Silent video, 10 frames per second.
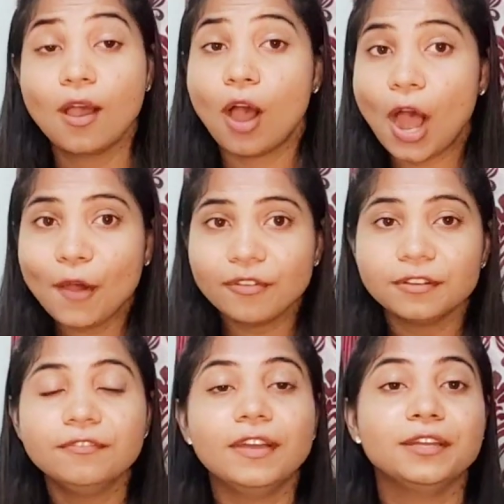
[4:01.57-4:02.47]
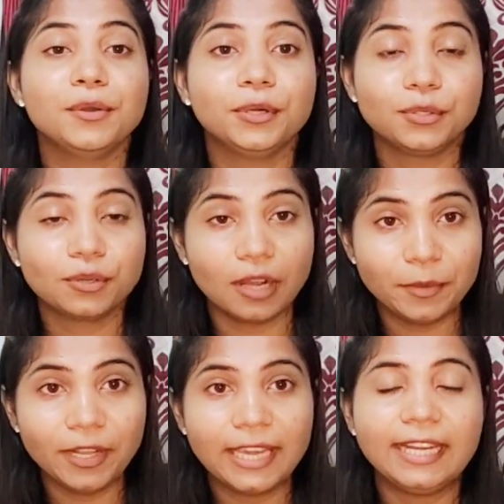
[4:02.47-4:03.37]
However, when you're
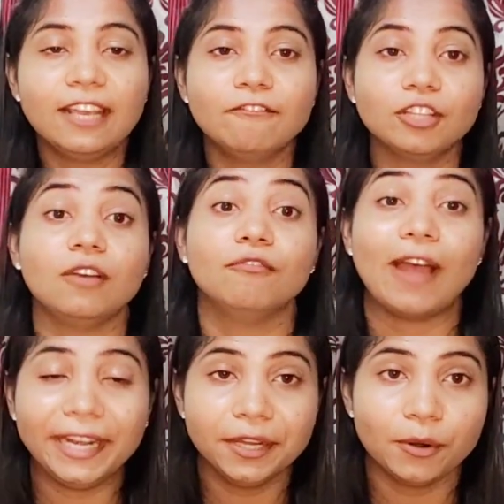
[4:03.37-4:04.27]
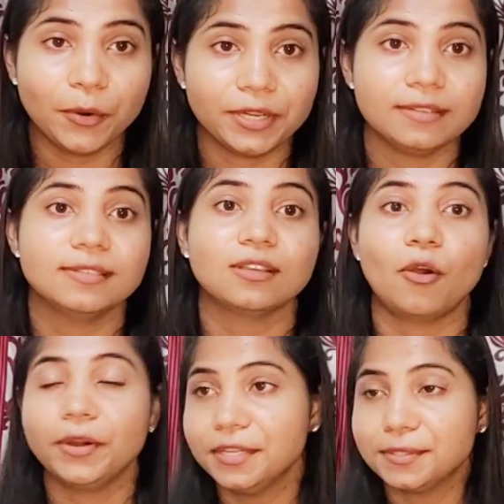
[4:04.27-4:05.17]
communicating with a wider audience
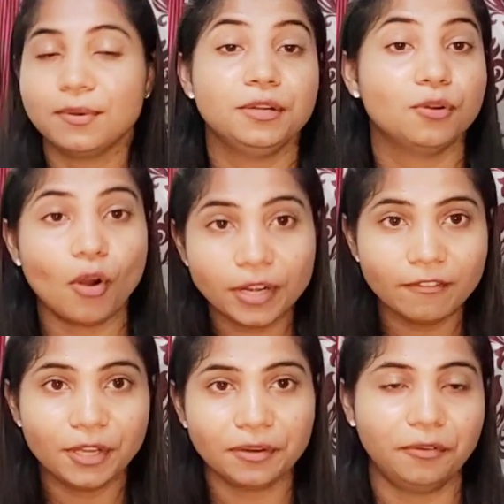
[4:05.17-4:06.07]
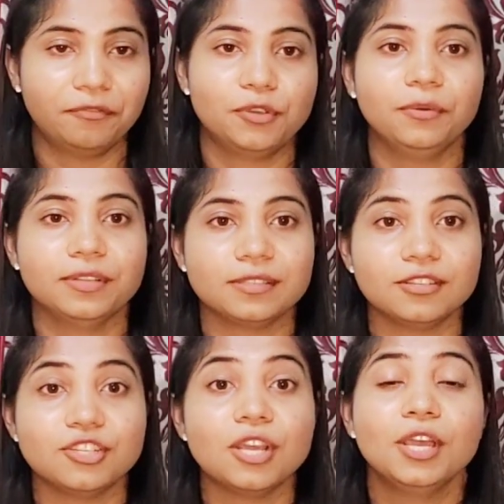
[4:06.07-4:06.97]
who are not aware of your
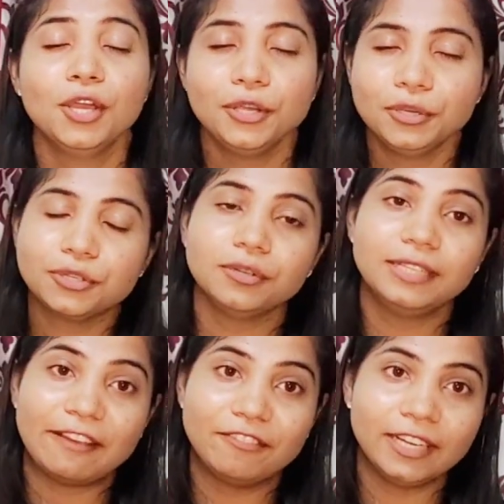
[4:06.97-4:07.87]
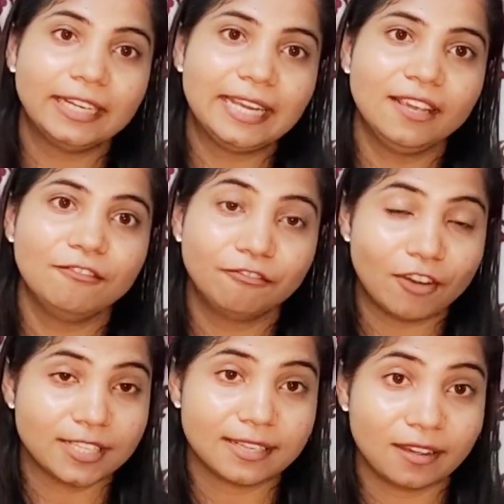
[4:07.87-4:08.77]
research, you should definitely
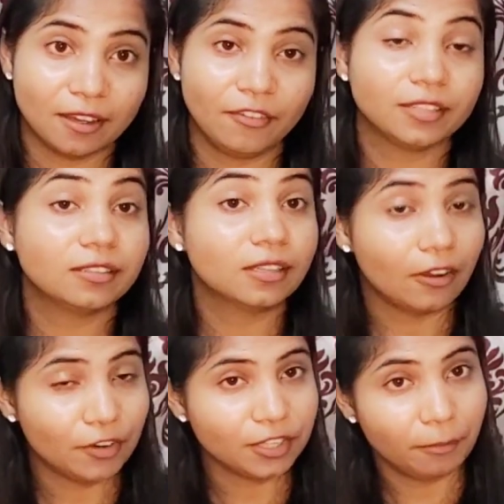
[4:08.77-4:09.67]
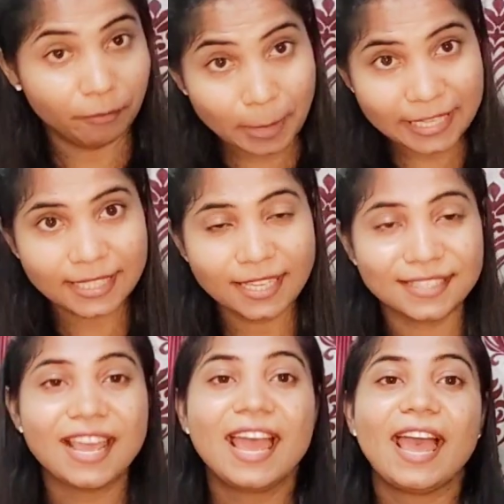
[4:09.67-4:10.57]
first cover the
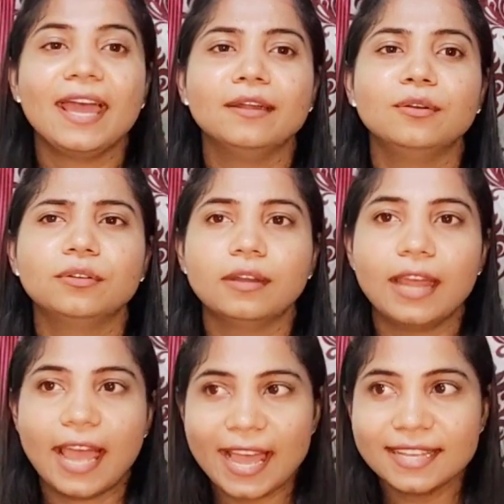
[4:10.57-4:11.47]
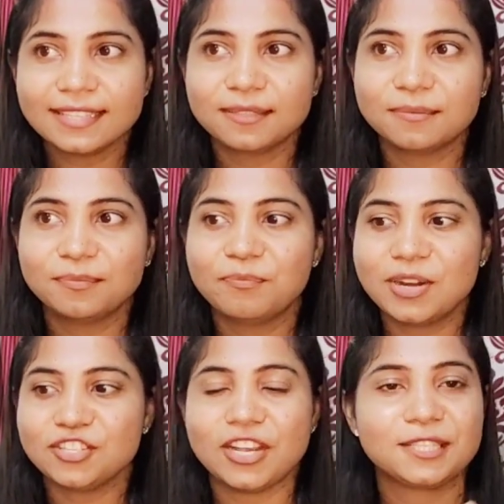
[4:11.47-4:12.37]
basics, and as
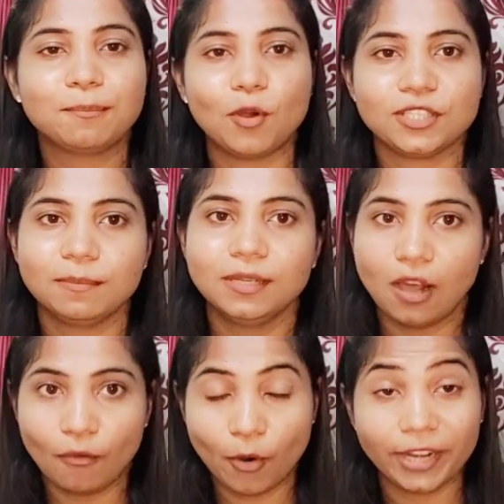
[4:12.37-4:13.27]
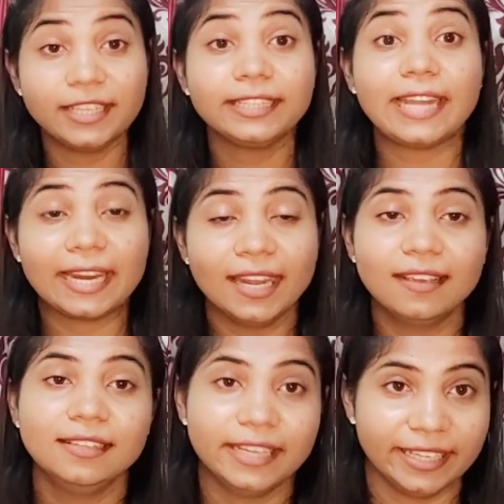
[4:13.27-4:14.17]
much as possible avoid the
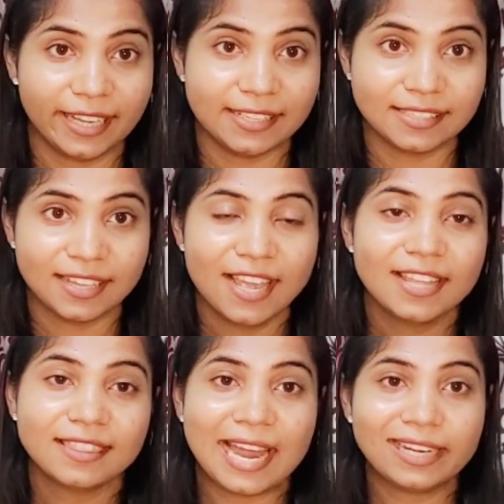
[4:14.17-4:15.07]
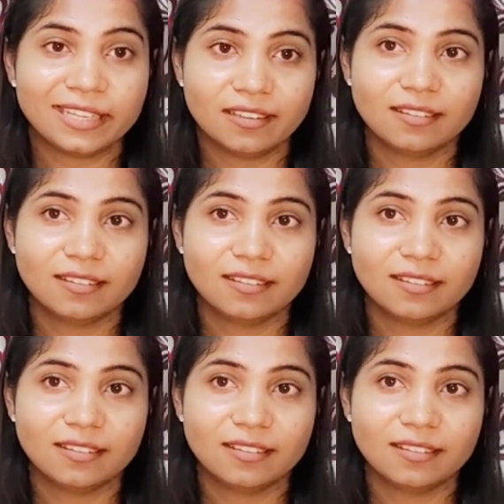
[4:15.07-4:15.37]
technical details that